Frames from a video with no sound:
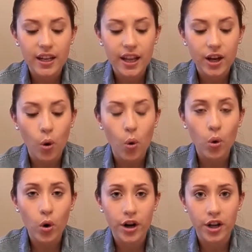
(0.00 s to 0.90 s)
like
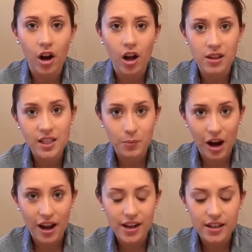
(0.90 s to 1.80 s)
hoarded all these
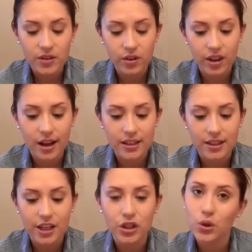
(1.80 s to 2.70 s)
products for the last
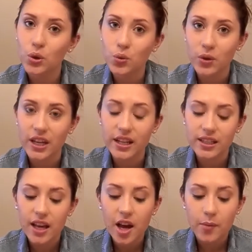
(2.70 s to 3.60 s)
like 2
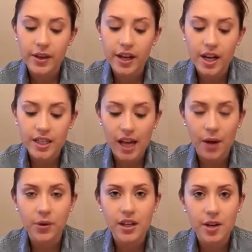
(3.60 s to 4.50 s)
weeks because I
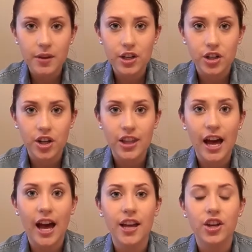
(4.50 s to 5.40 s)
wanted to make sure that
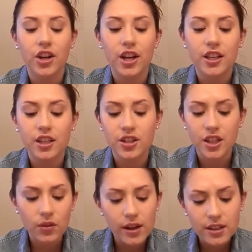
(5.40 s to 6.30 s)
I could just
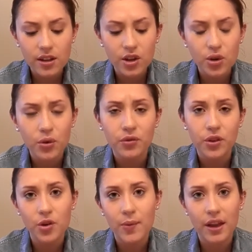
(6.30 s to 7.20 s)
give you guys a little
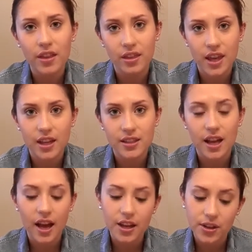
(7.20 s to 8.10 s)
review about the things
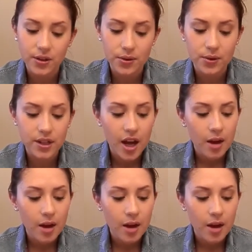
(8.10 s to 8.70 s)
that I used,